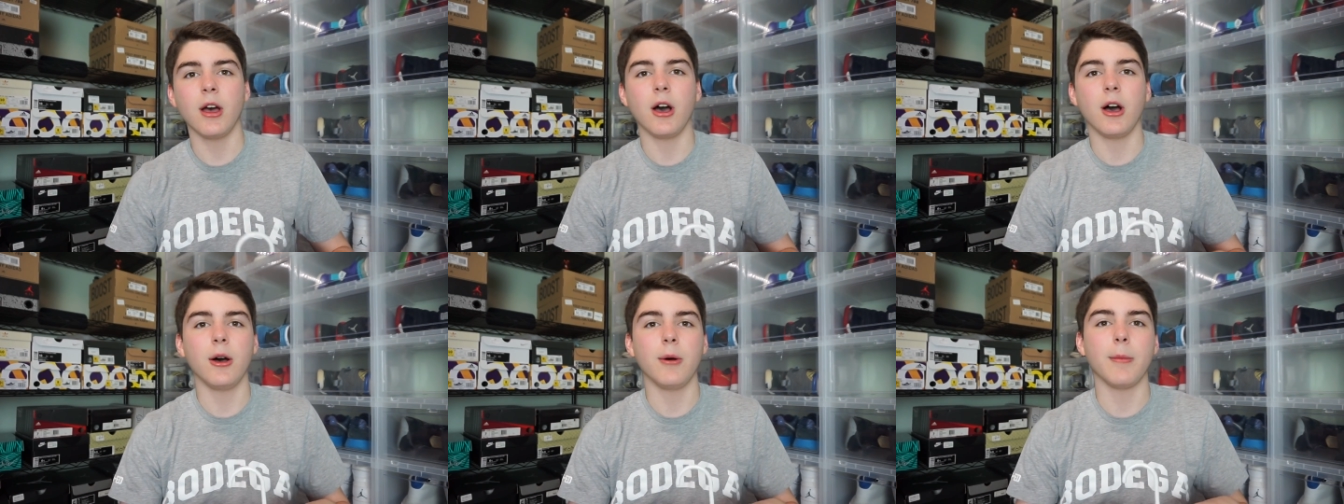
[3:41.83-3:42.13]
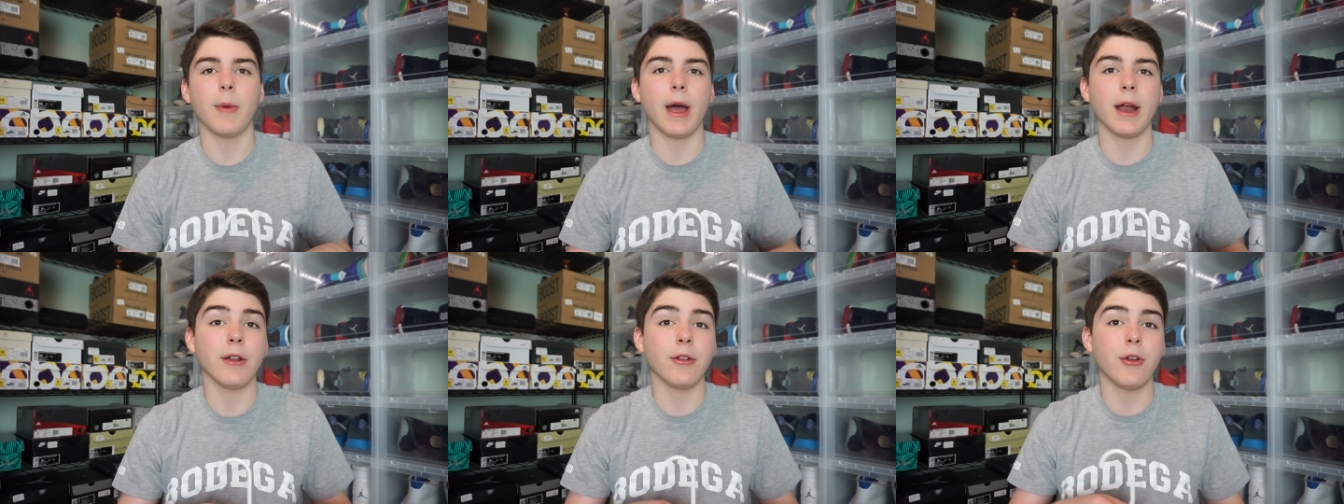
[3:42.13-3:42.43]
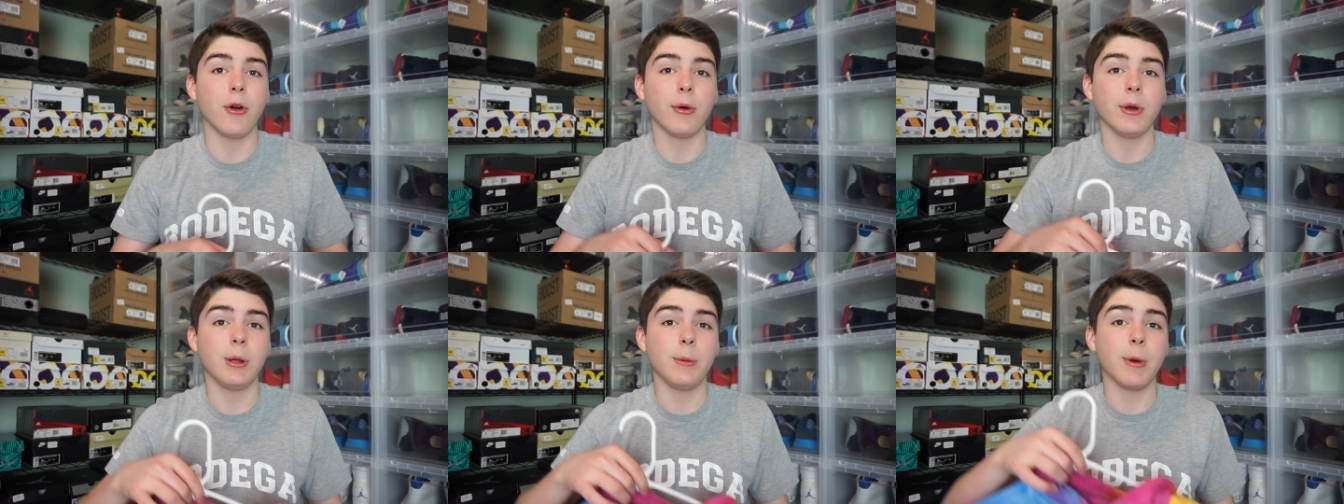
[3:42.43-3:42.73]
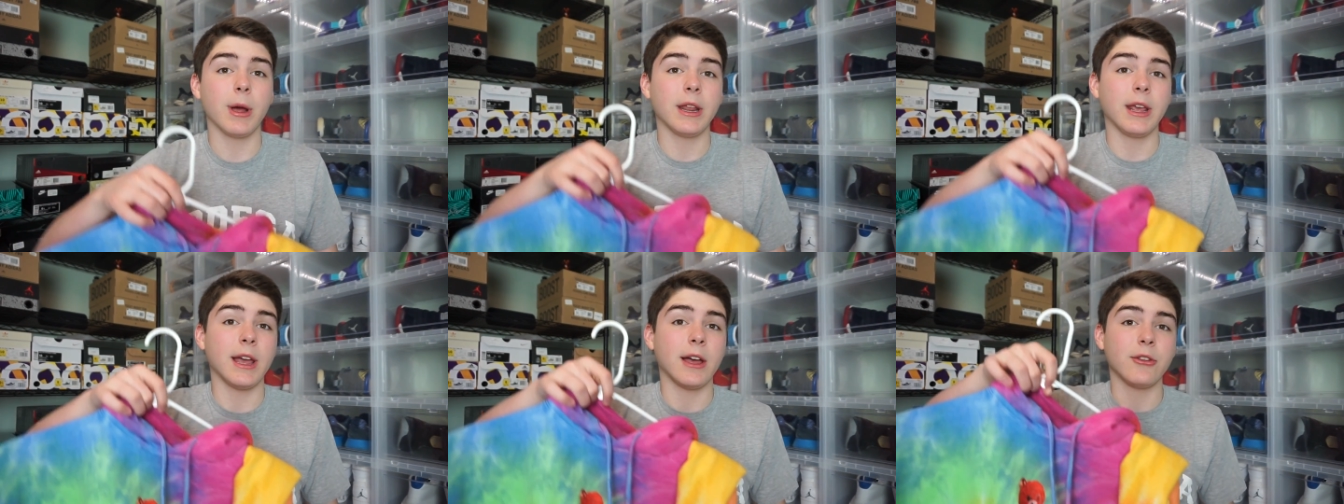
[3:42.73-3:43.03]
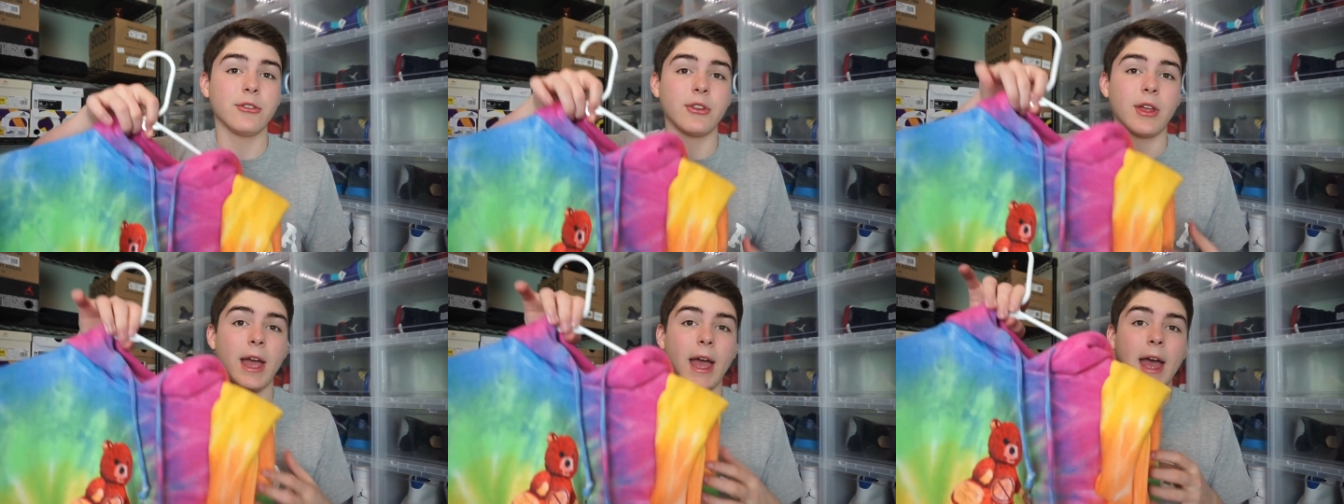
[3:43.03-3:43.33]
Um, I don't know anybody
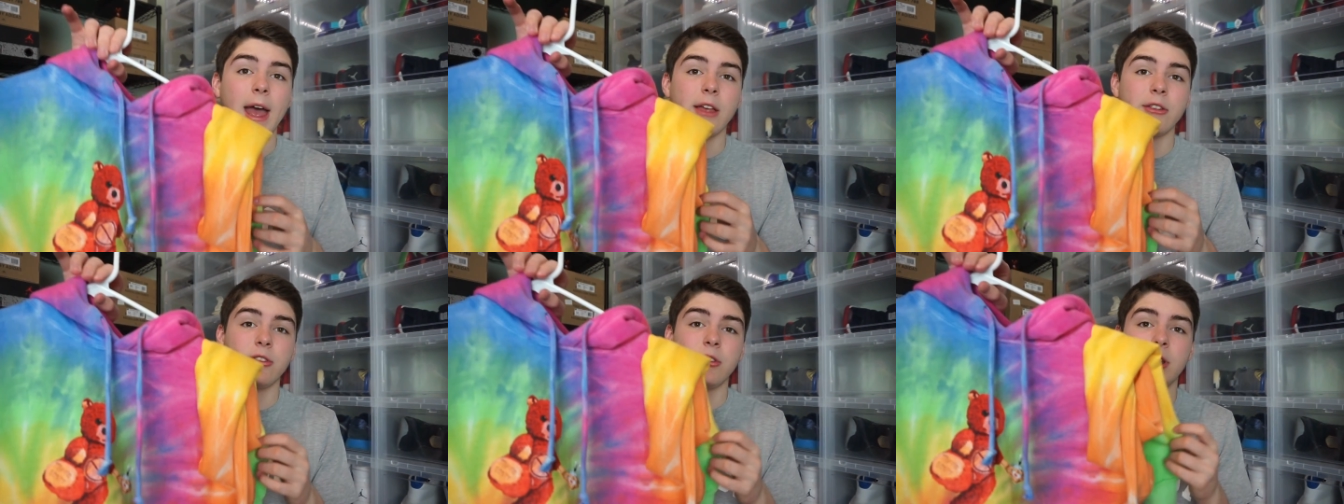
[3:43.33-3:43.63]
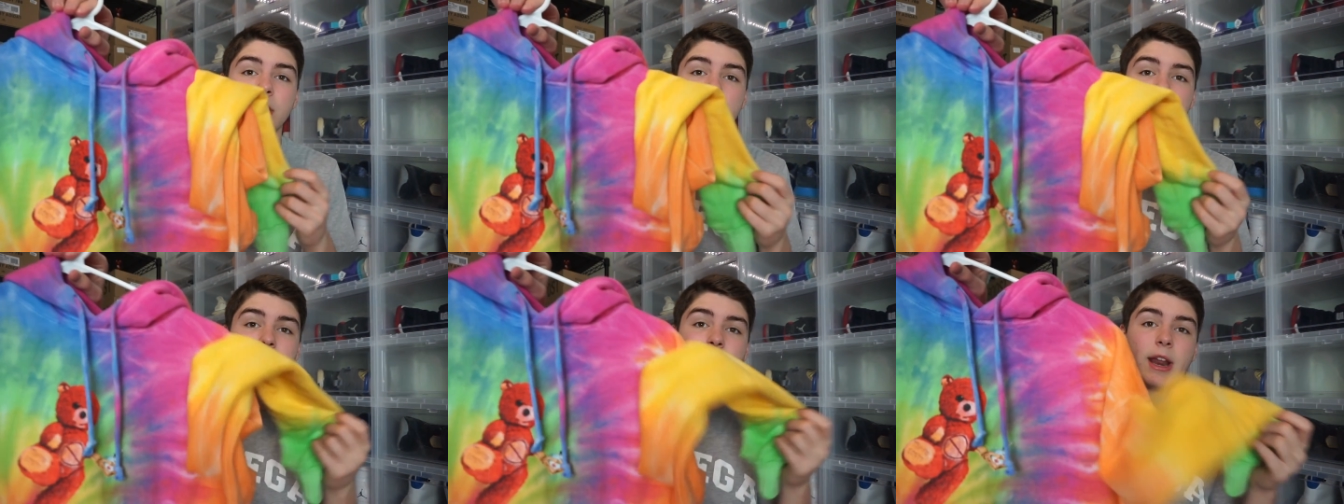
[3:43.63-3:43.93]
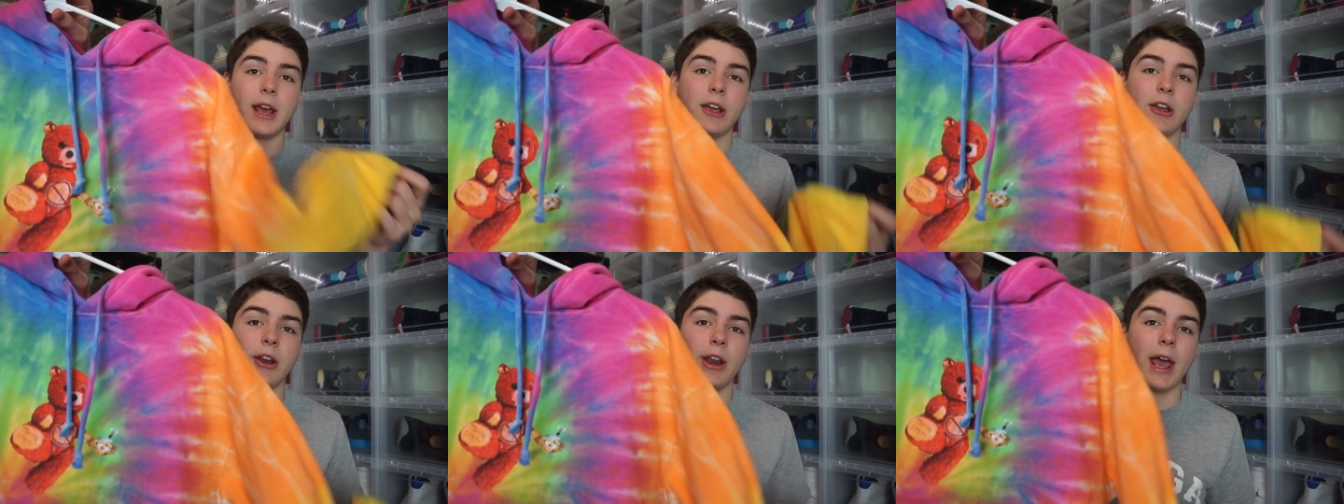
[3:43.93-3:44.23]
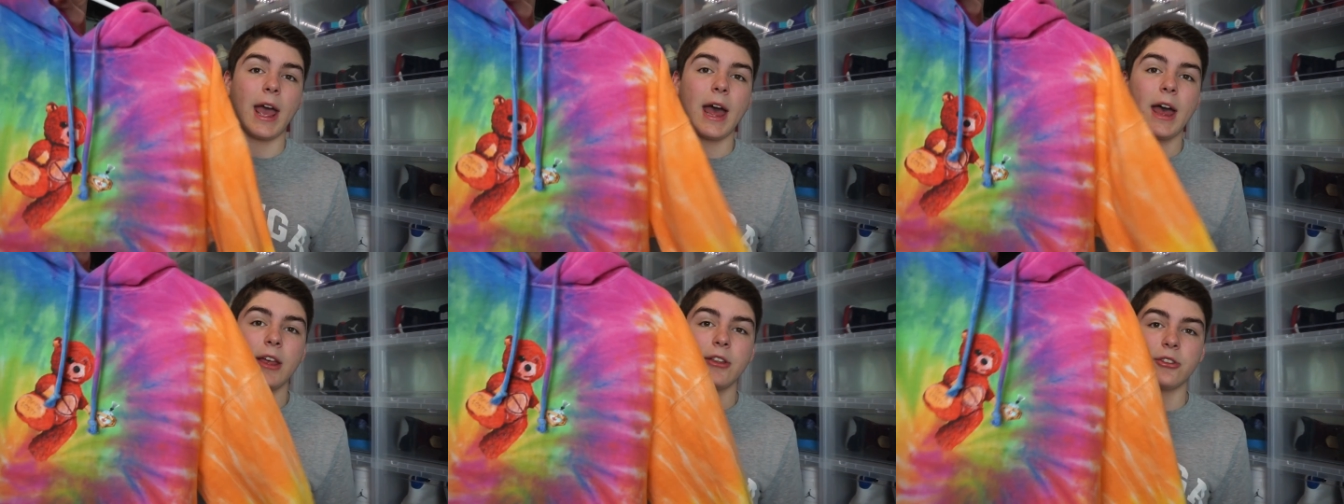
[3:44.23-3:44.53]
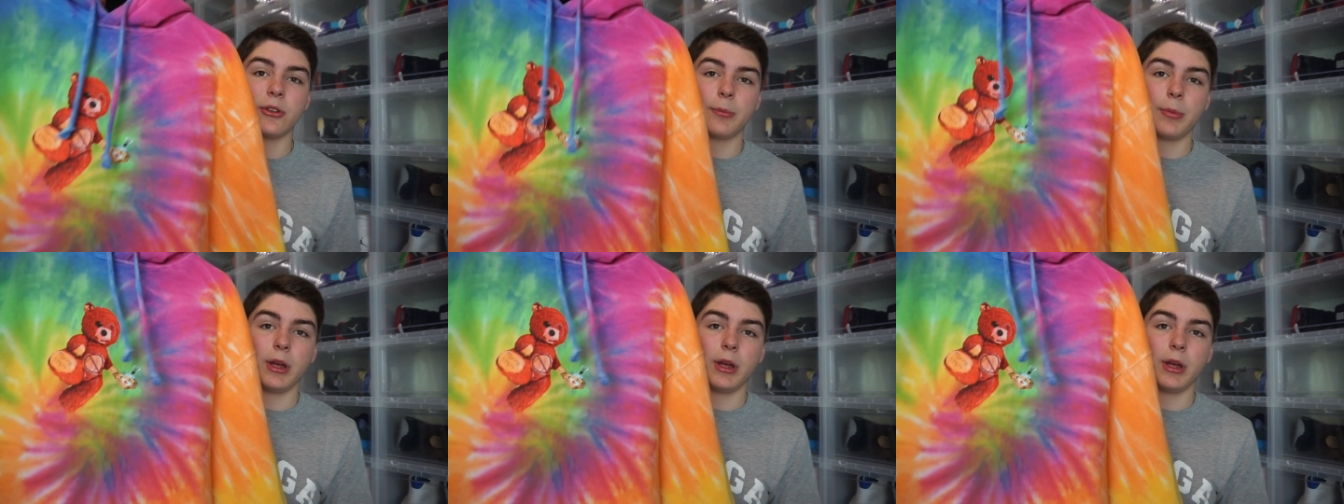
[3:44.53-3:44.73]
else that has this that I could ask,